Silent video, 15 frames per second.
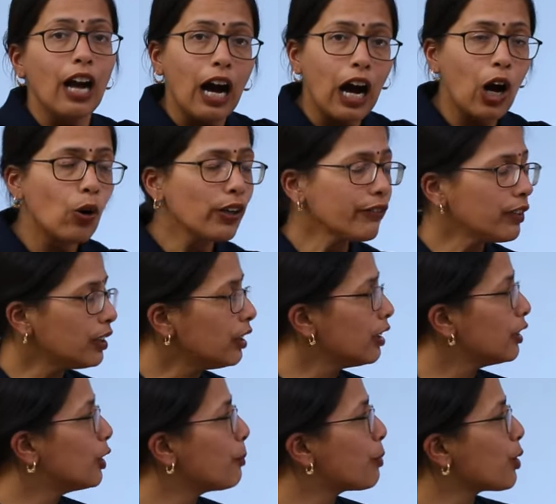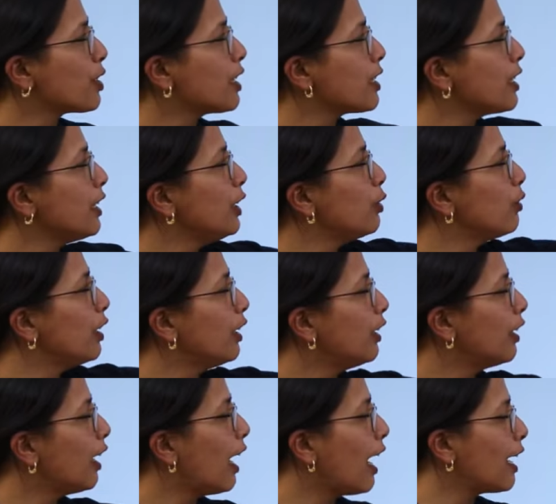However, the processing unit
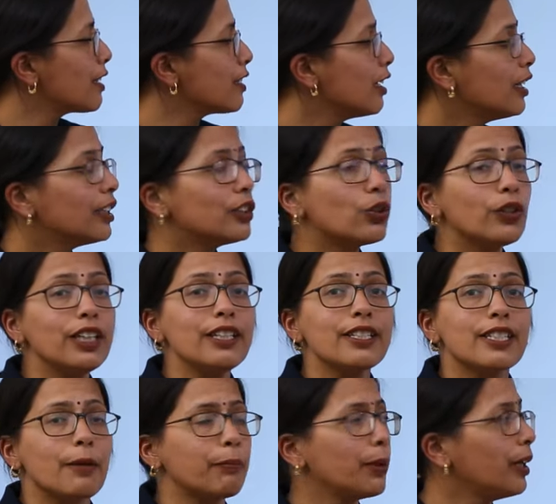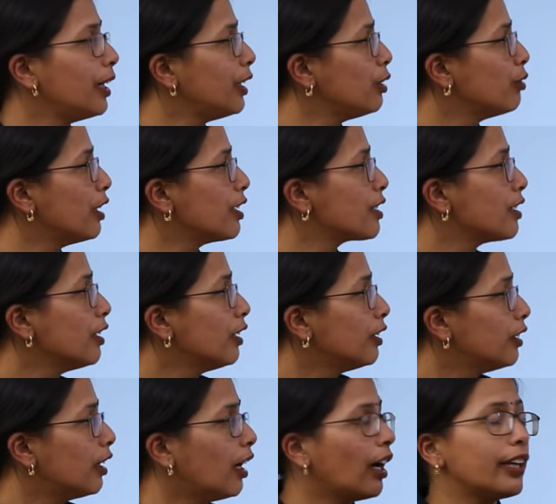has three separate units:
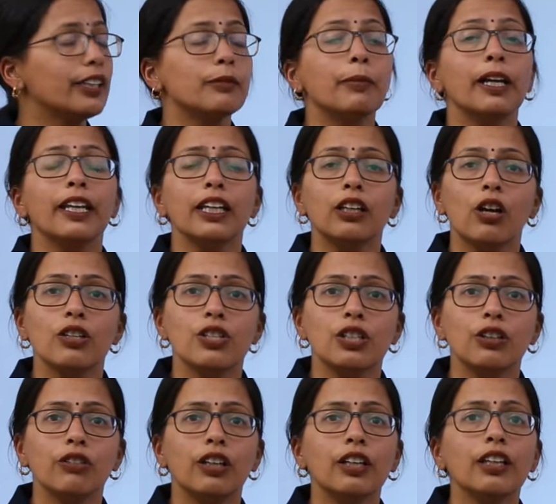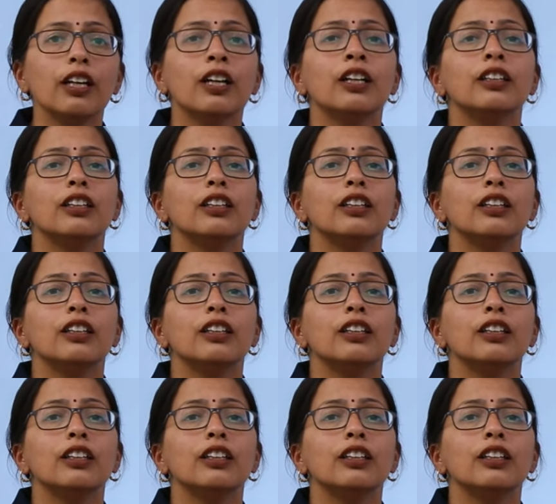the arithmetic logic unit,